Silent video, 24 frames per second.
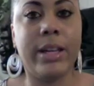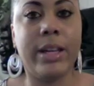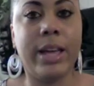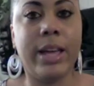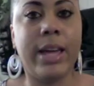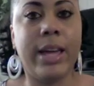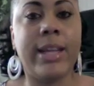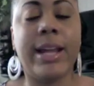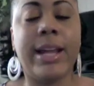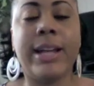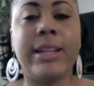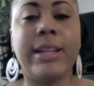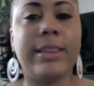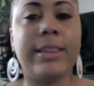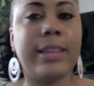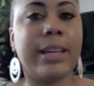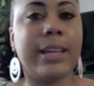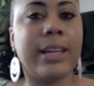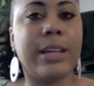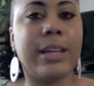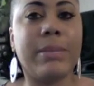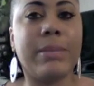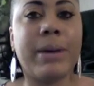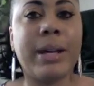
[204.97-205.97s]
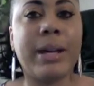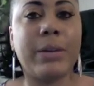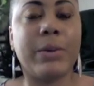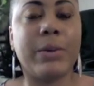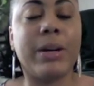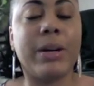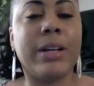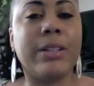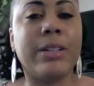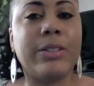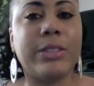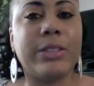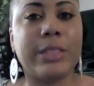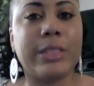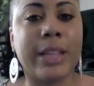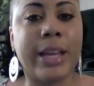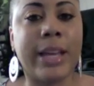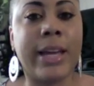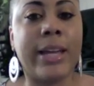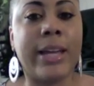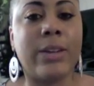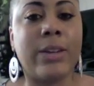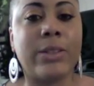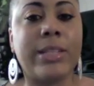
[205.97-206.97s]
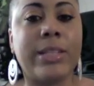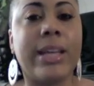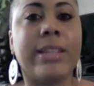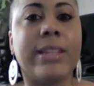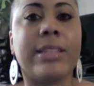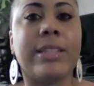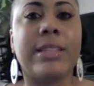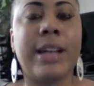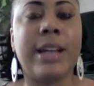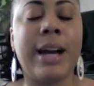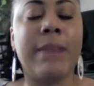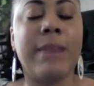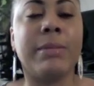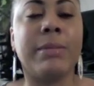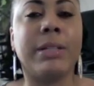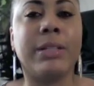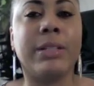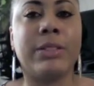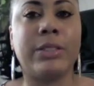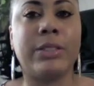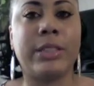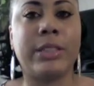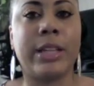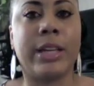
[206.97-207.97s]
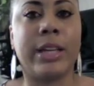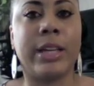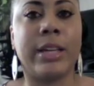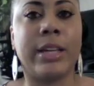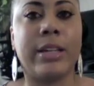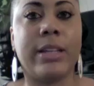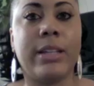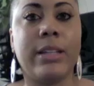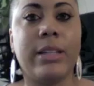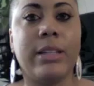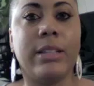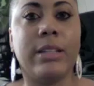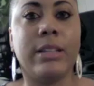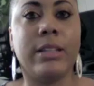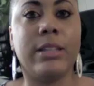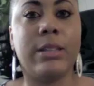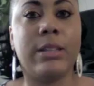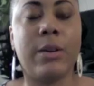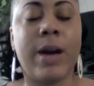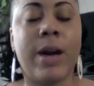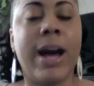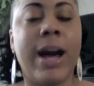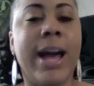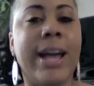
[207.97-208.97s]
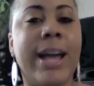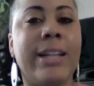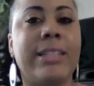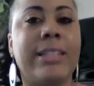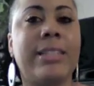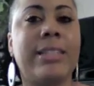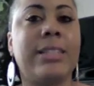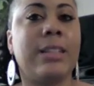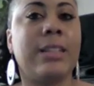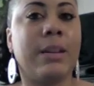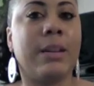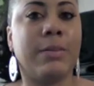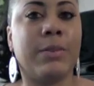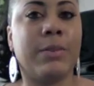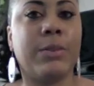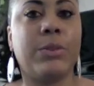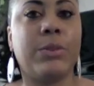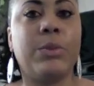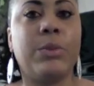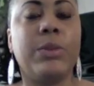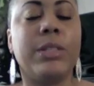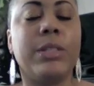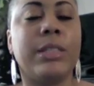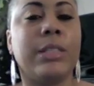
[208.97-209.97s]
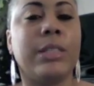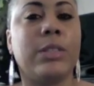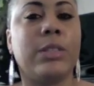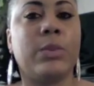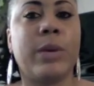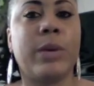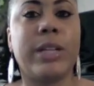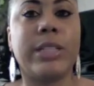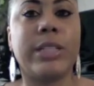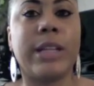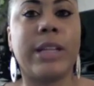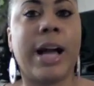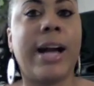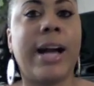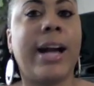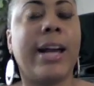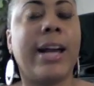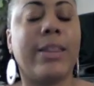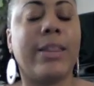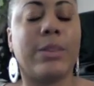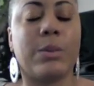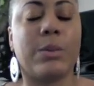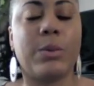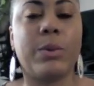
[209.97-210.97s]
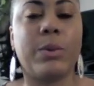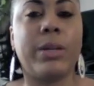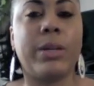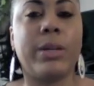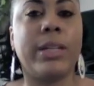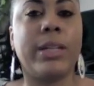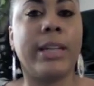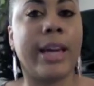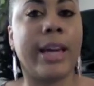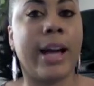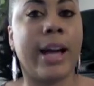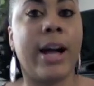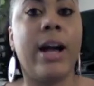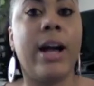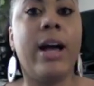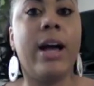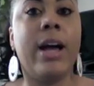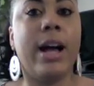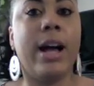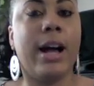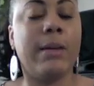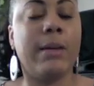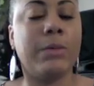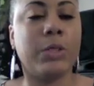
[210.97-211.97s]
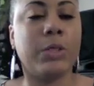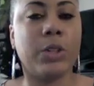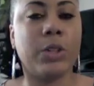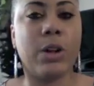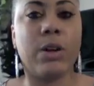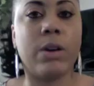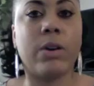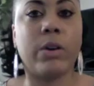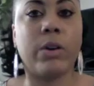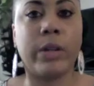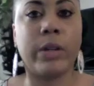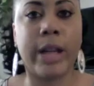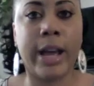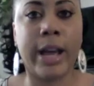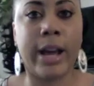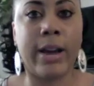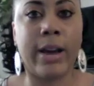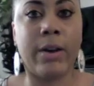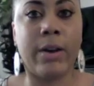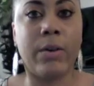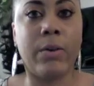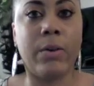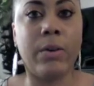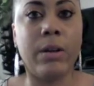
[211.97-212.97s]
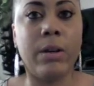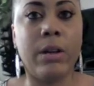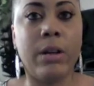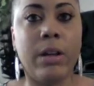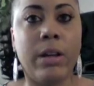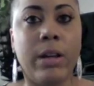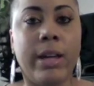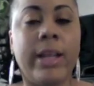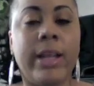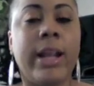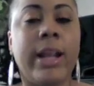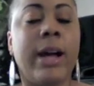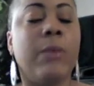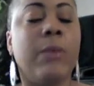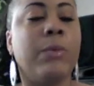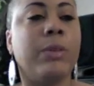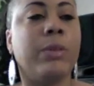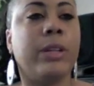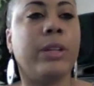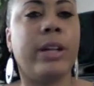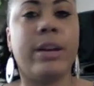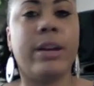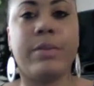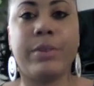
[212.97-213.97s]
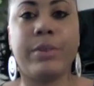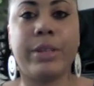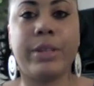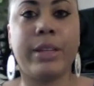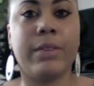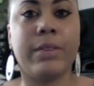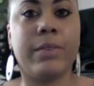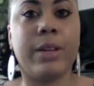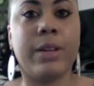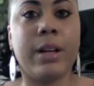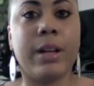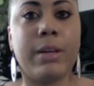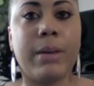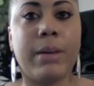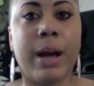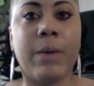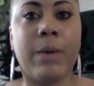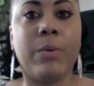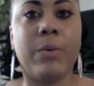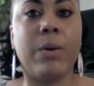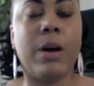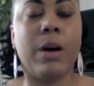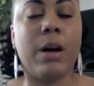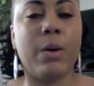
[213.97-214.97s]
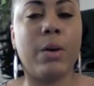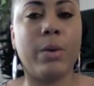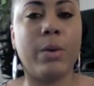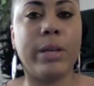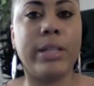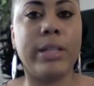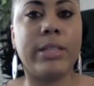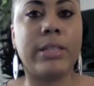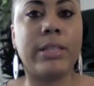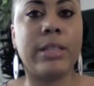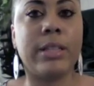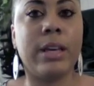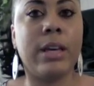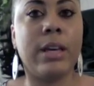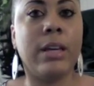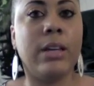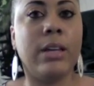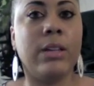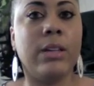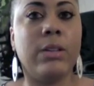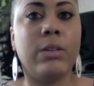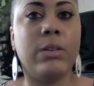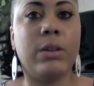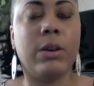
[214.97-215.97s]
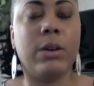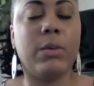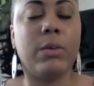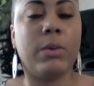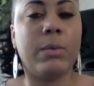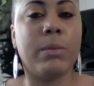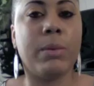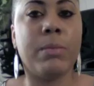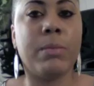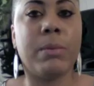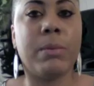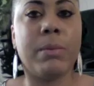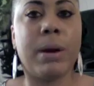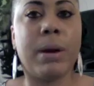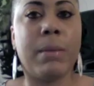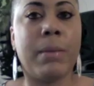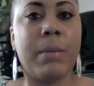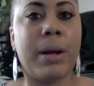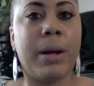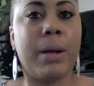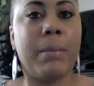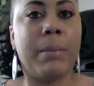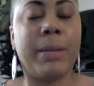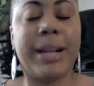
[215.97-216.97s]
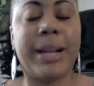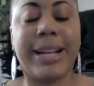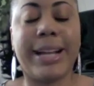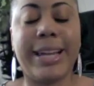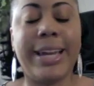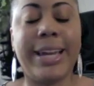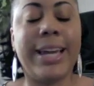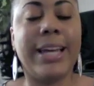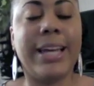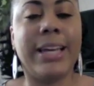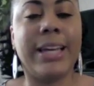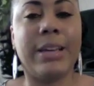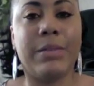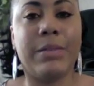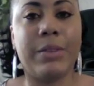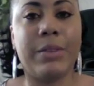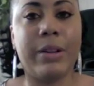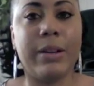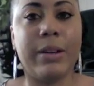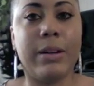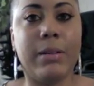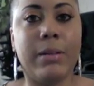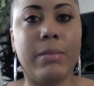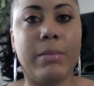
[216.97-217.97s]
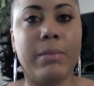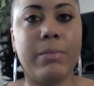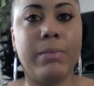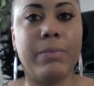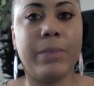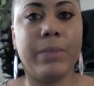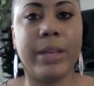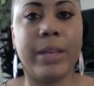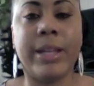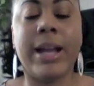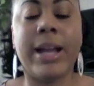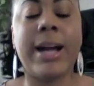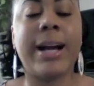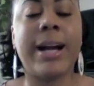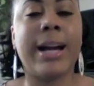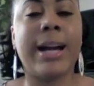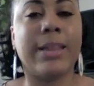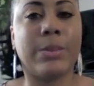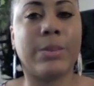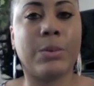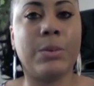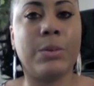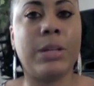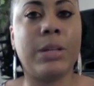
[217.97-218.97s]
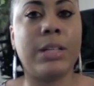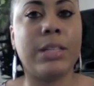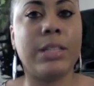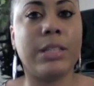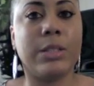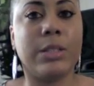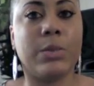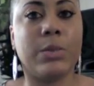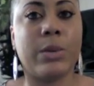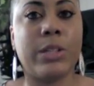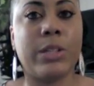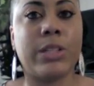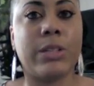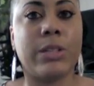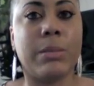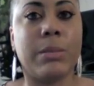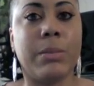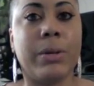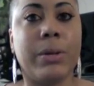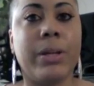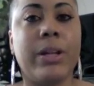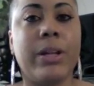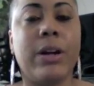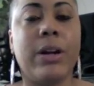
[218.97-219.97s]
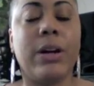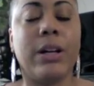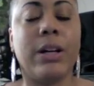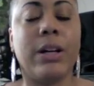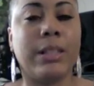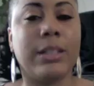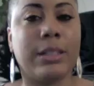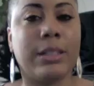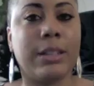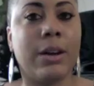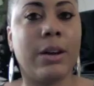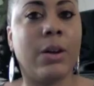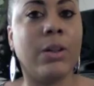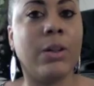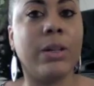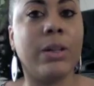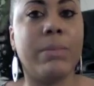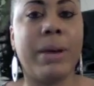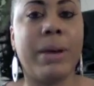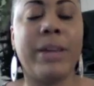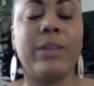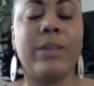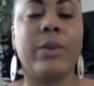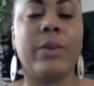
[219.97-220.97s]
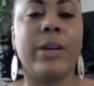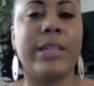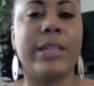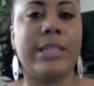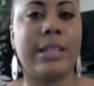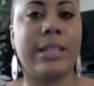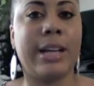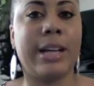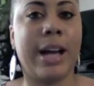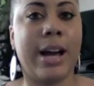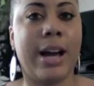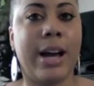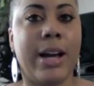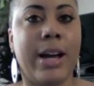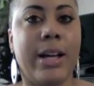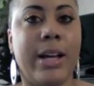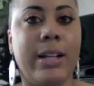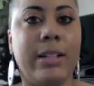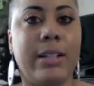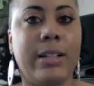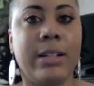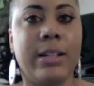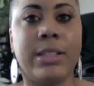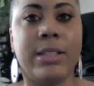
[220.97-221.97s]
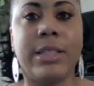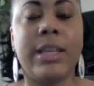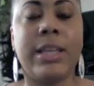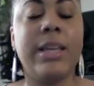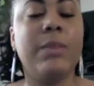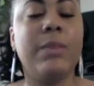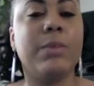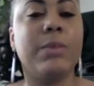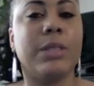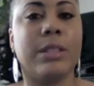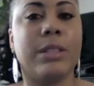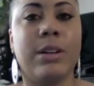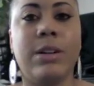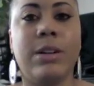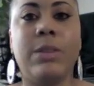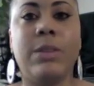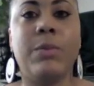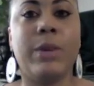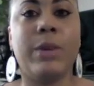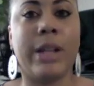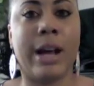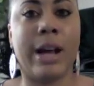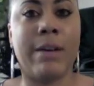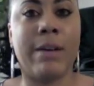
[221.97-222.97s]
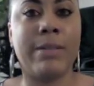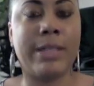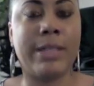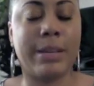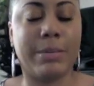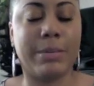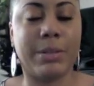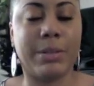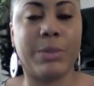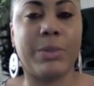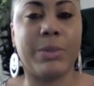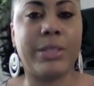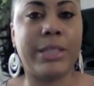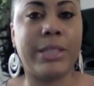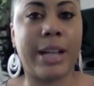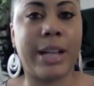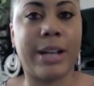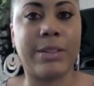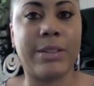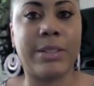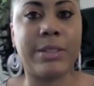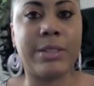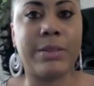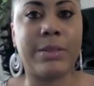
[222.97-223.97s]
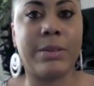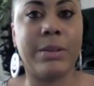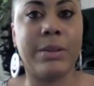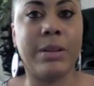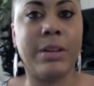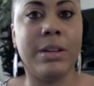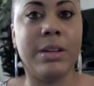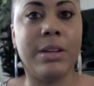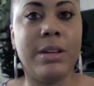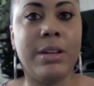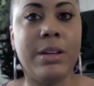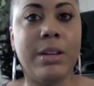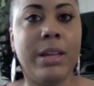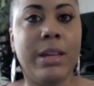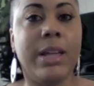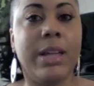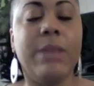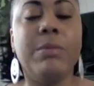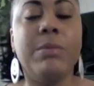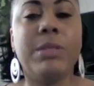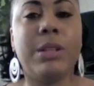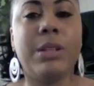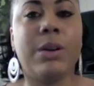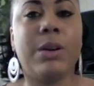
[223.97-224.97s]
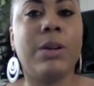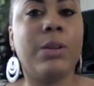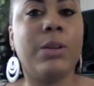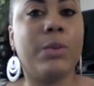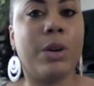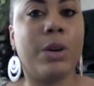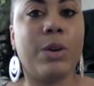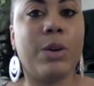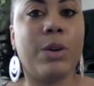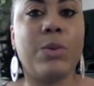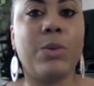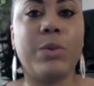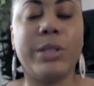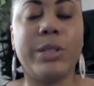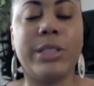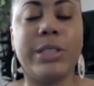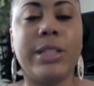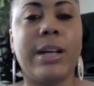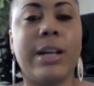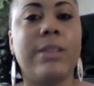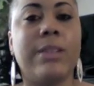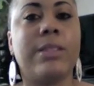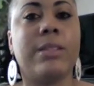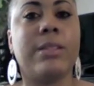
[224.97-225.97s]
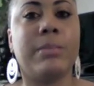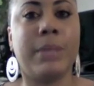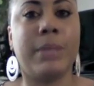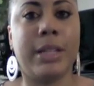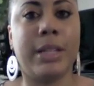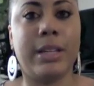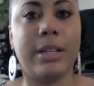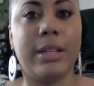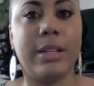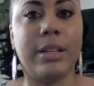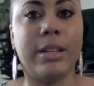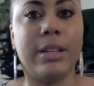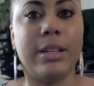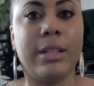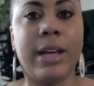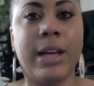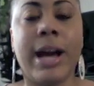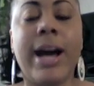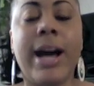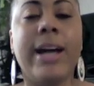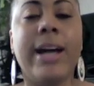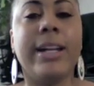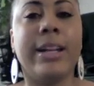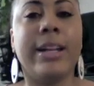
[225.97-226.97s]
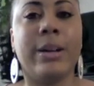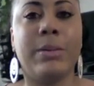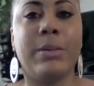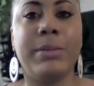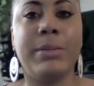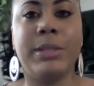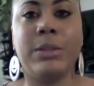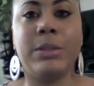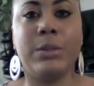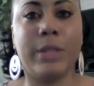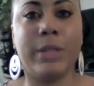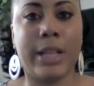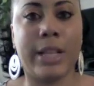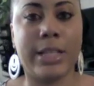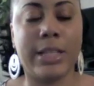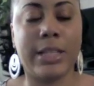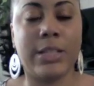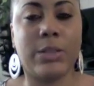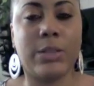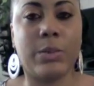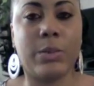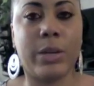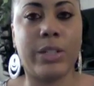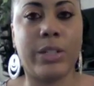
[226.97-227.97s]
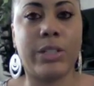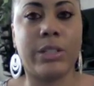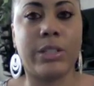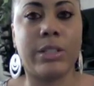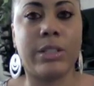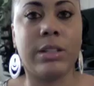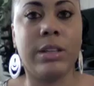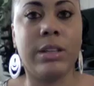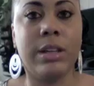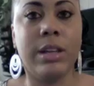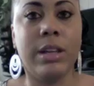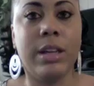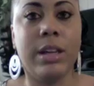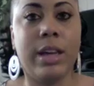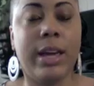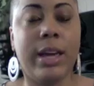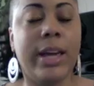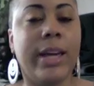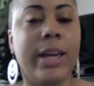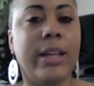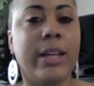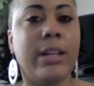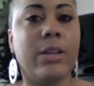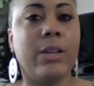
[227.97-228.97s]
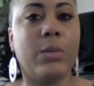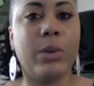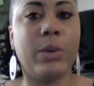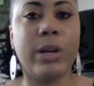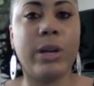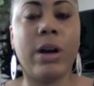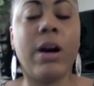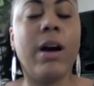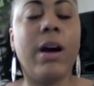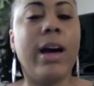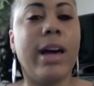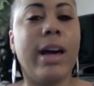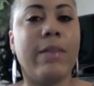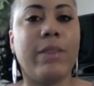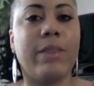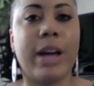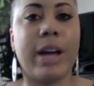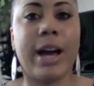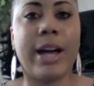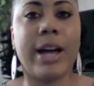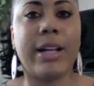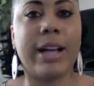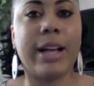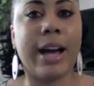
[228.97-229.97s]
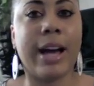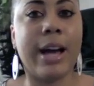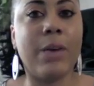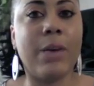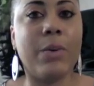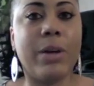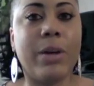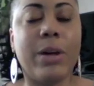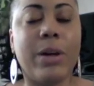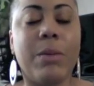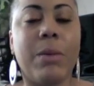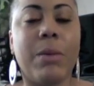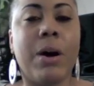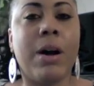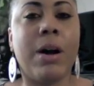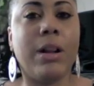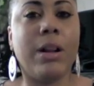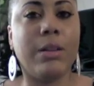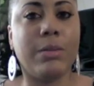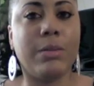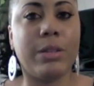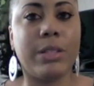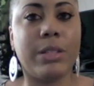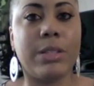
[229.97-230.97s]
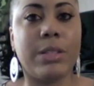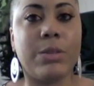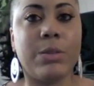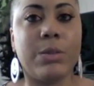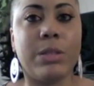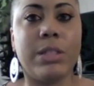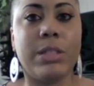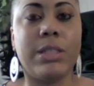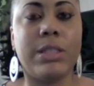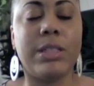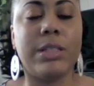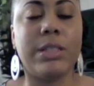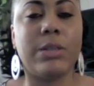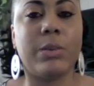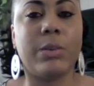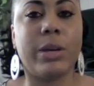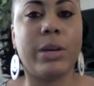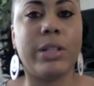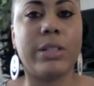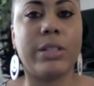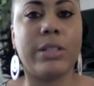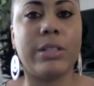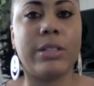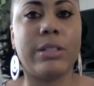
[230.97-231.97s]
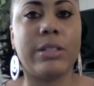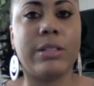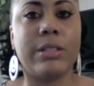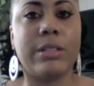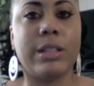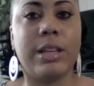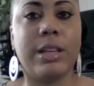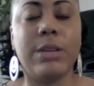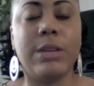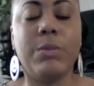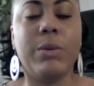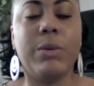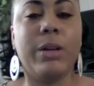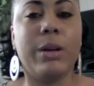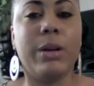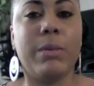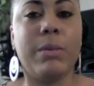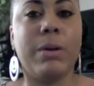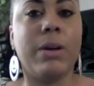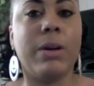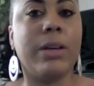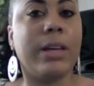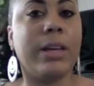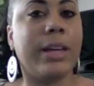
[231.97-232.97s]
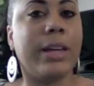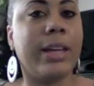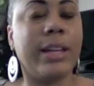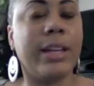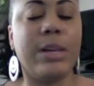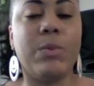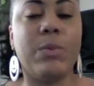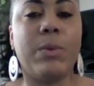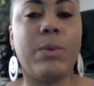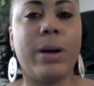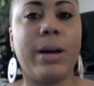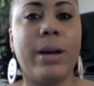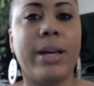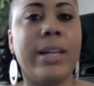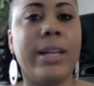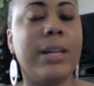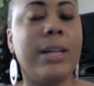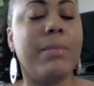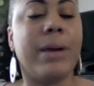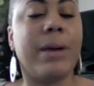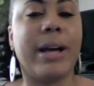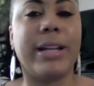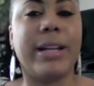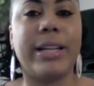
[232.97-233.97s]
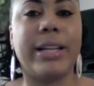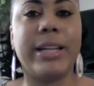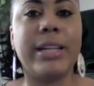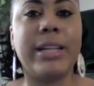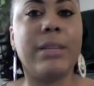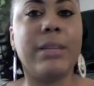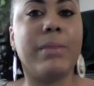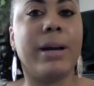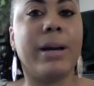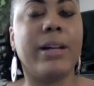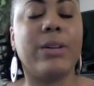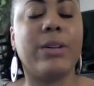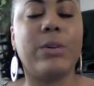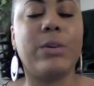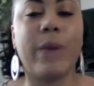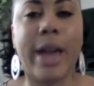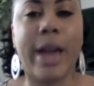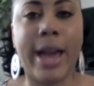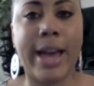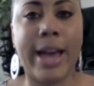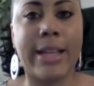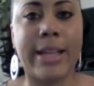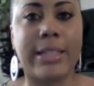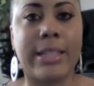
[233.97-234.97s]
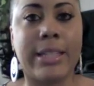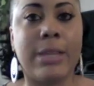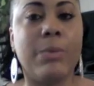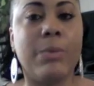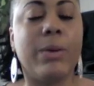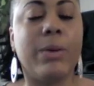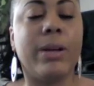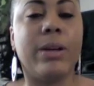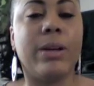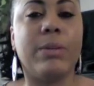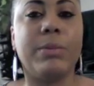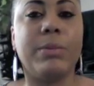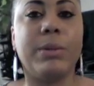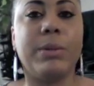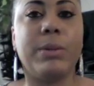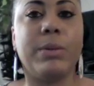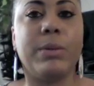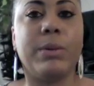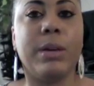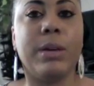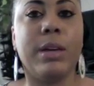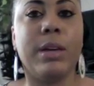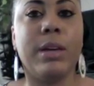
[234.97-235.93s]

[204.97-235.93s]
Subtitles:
And I didn't think anybody would understand or take the time to understand. So I had to suffer through the situation. I got through it. Yeah, I'm stronger now, and I will never give up. I will always, remember my mom, but I can't give up. And I got through that situation, but only by the grace of God, because He was the only one I was able to reach out to. He was the only one who reached out to me. God helped me through that situation. And we all have God. God will help all of us through these situations. He will help anybody who asks, He will help you.